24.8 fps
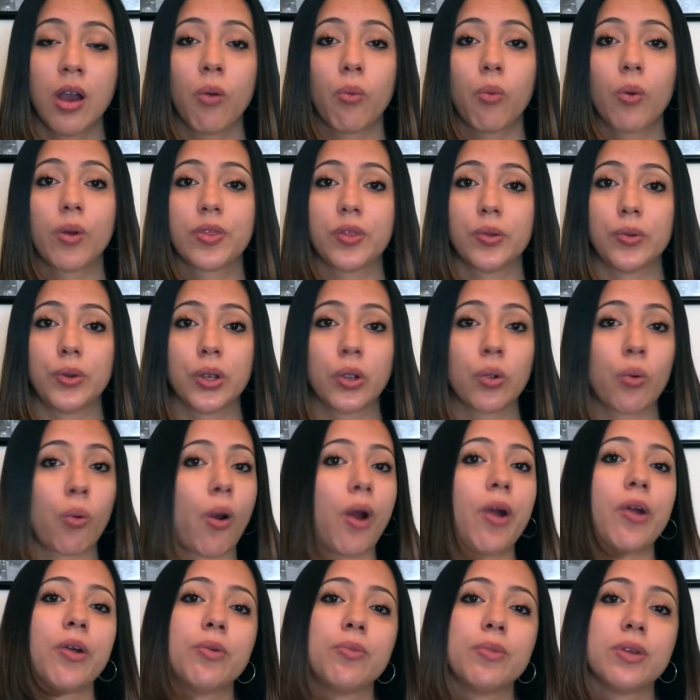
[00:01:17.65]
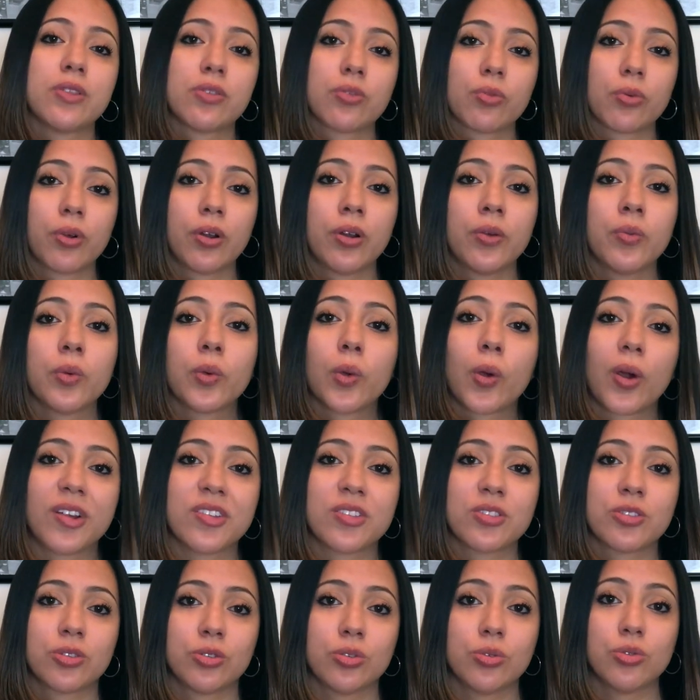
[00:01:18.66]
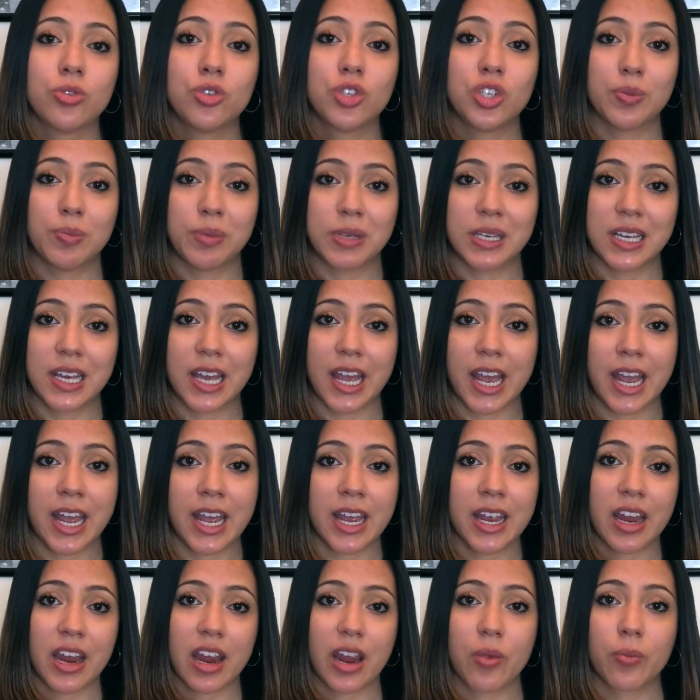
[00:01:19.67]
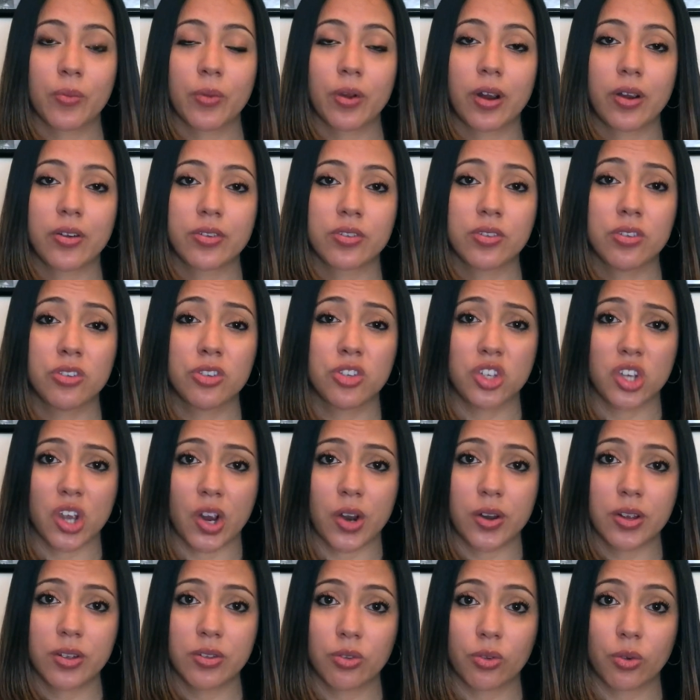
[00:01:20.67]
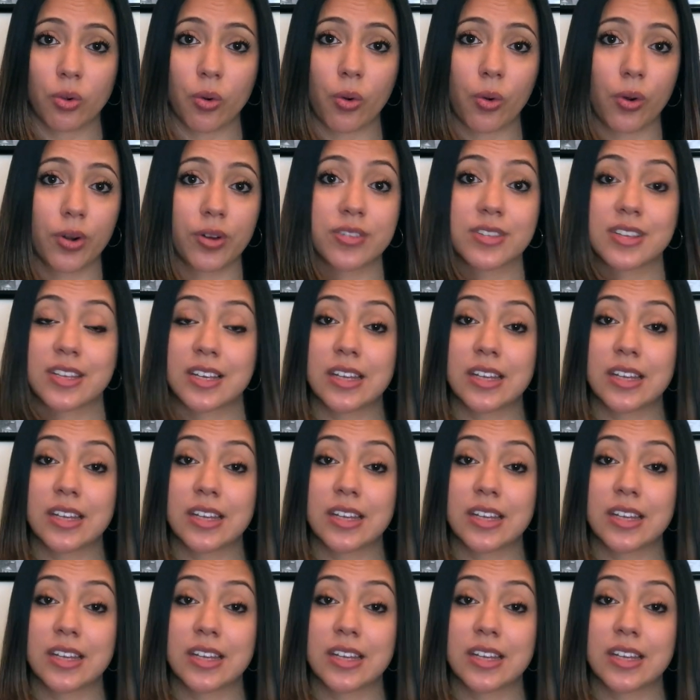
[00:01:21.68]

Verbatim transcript: what the requirements were in regards to G P A, in regards to G R E scores,